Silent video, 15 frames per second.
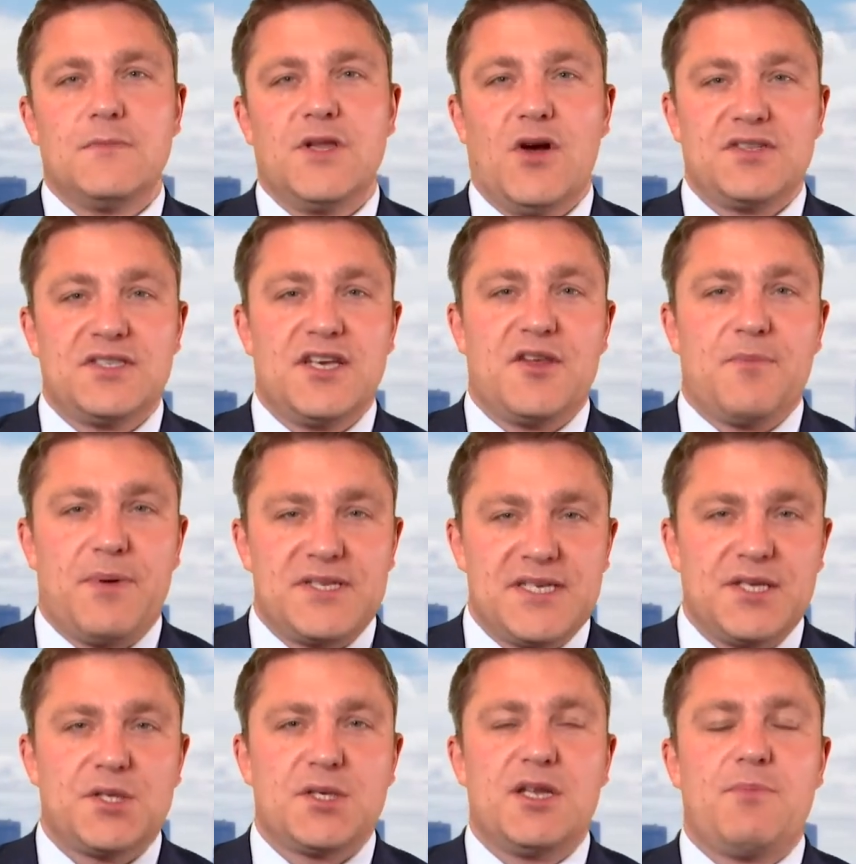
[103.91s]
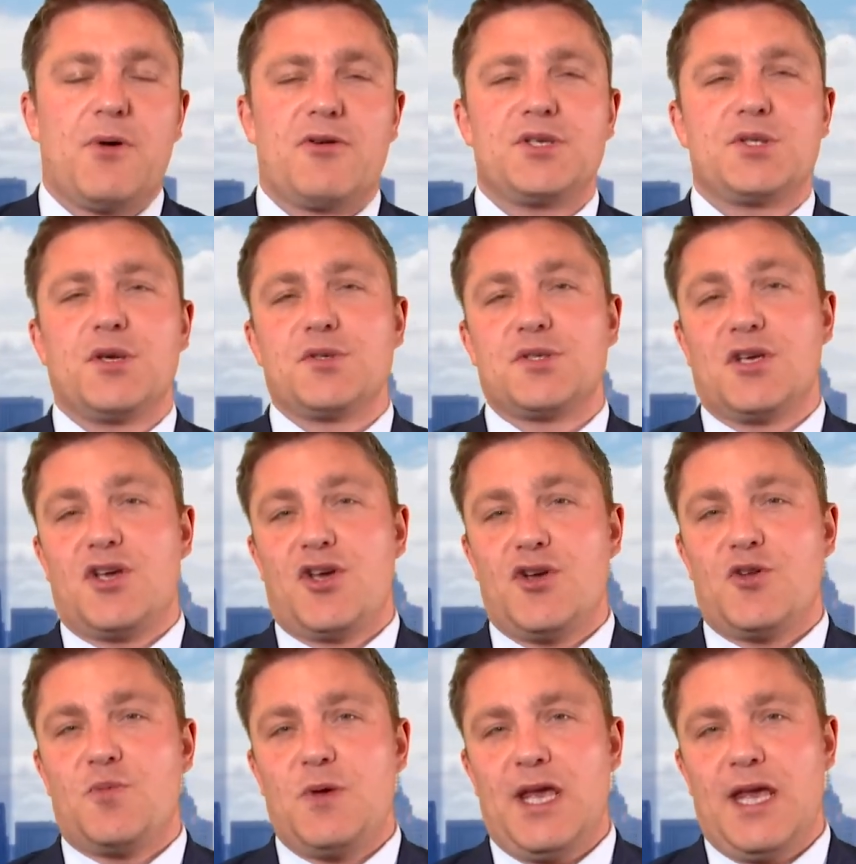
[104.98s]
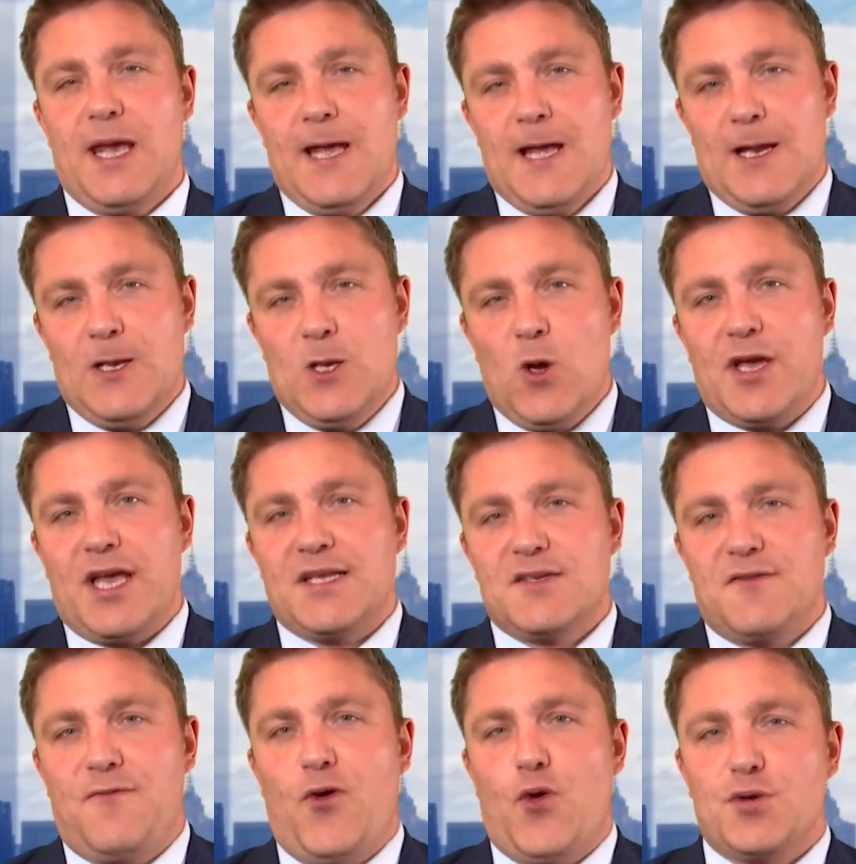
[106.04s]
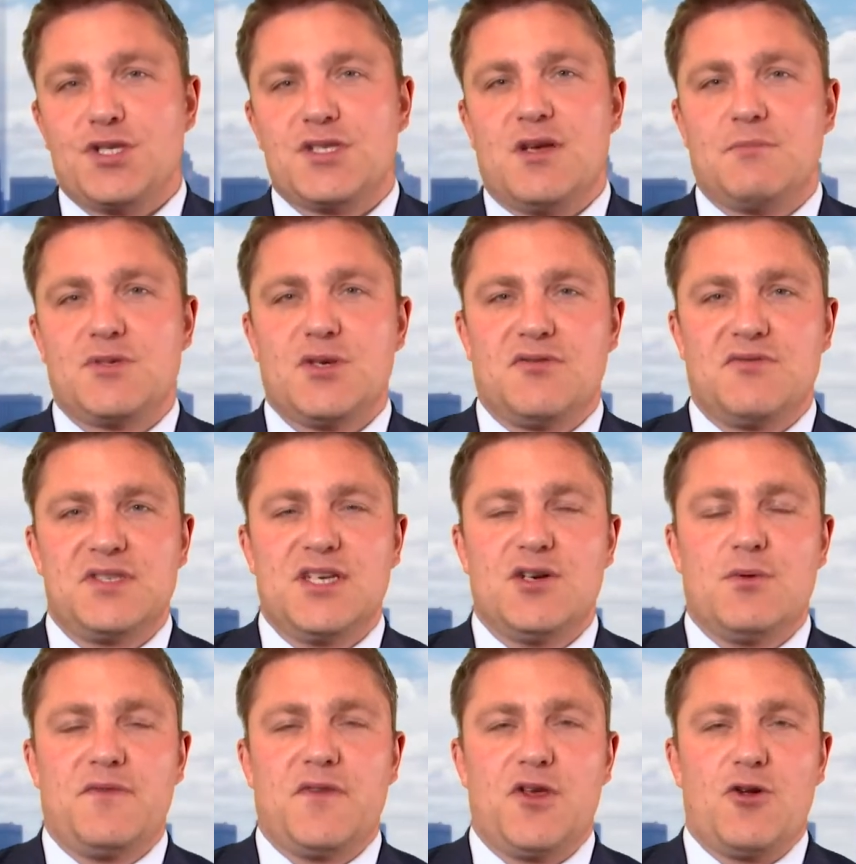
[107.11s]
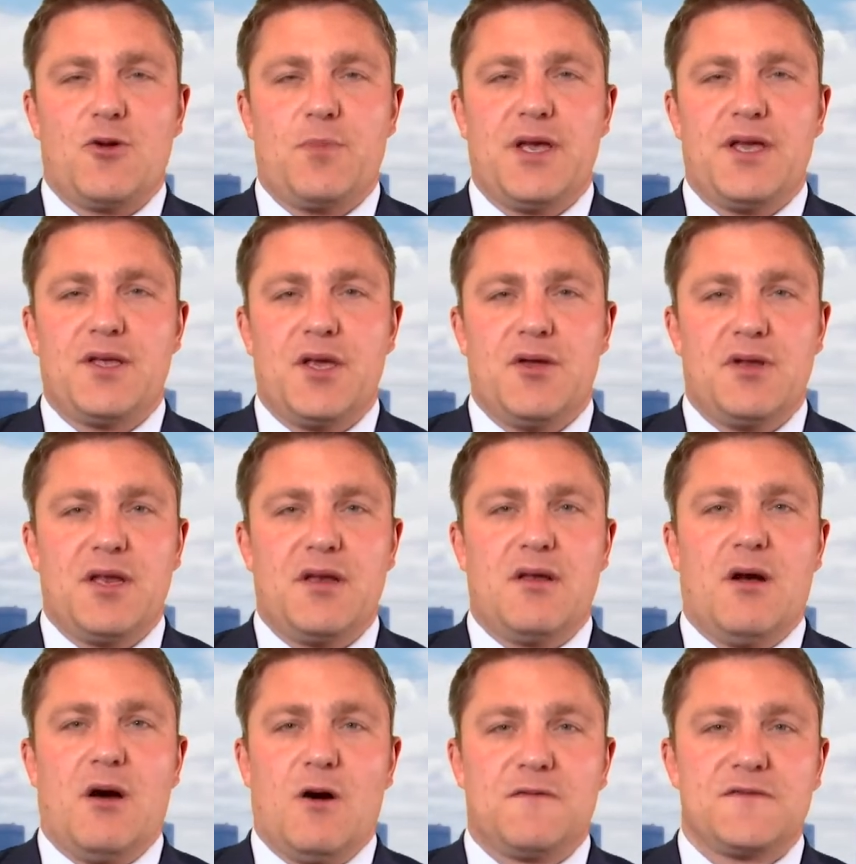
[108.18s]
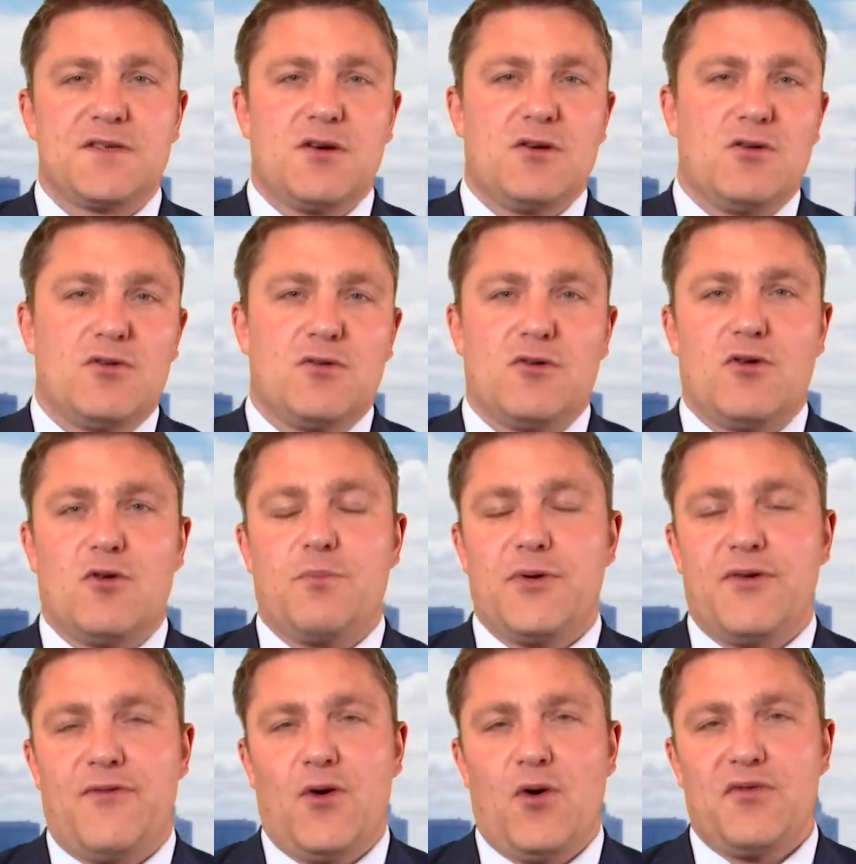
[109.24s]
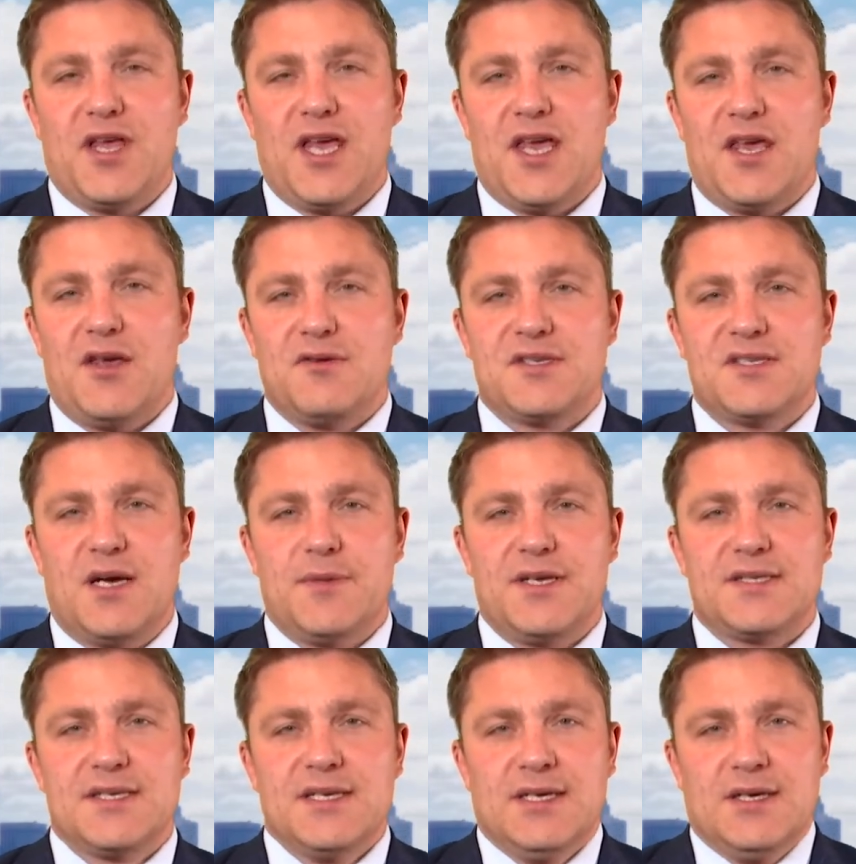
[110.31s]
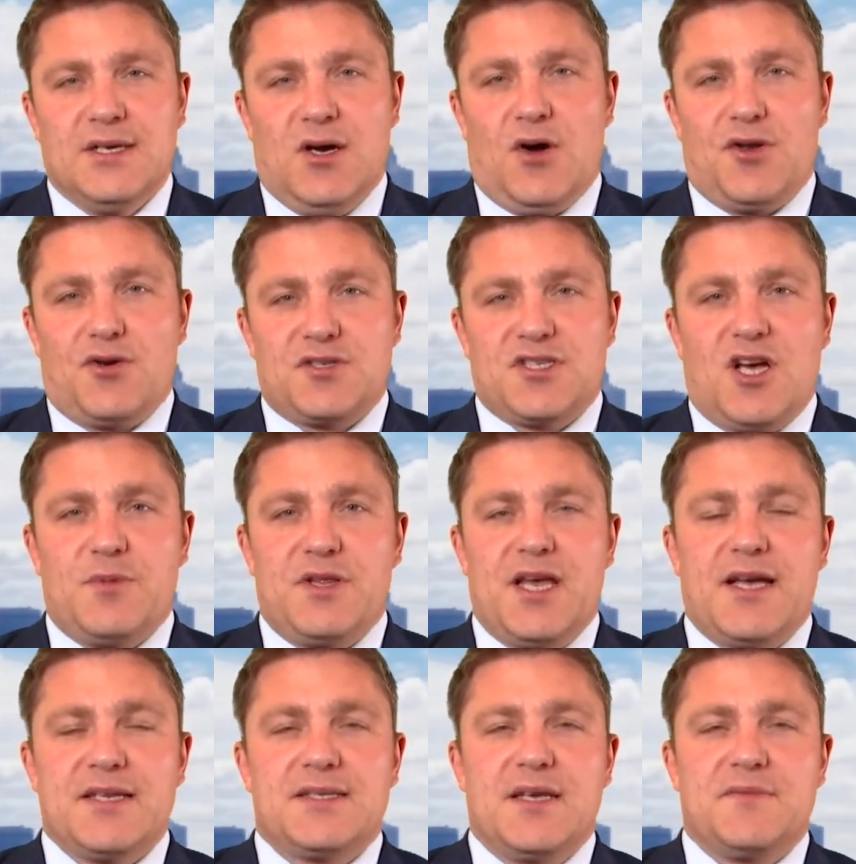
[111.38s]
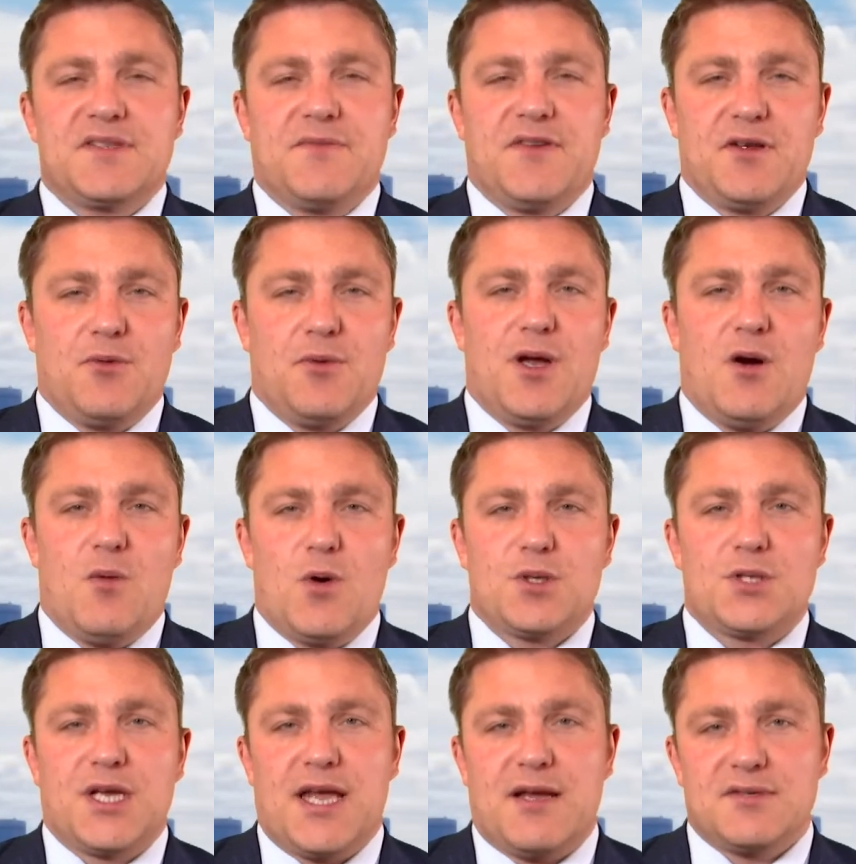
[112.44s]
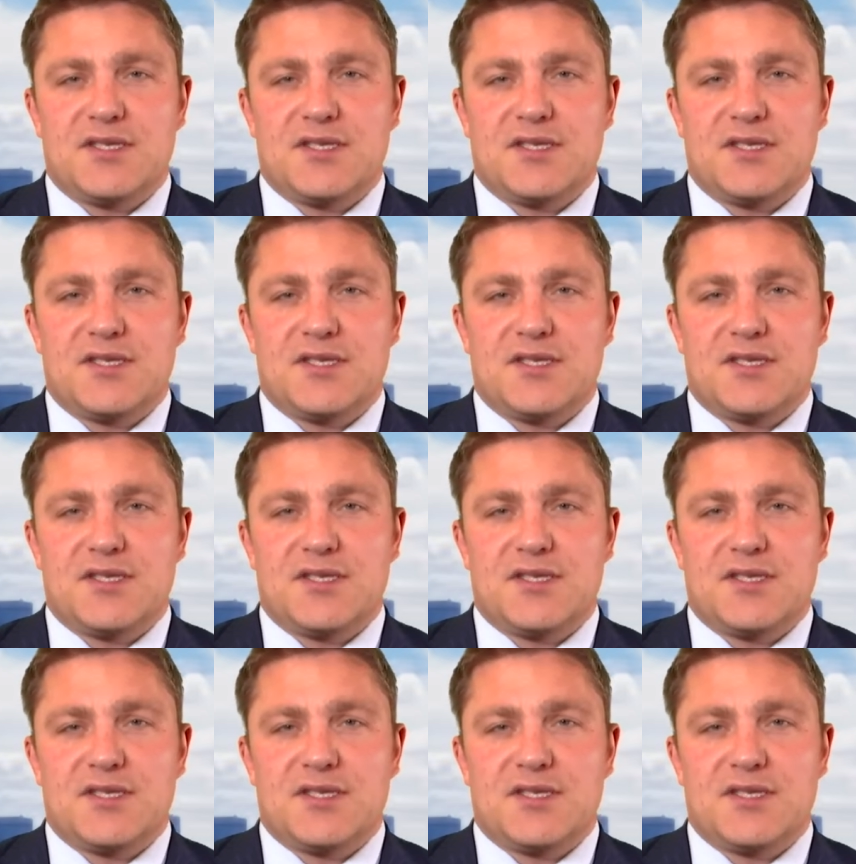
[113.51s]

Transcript: The idea that potentially Boris Johnson could be looking to forge some sort of deal with the European Union after or, or before the EU summit on October the 18th, something that we are watching out.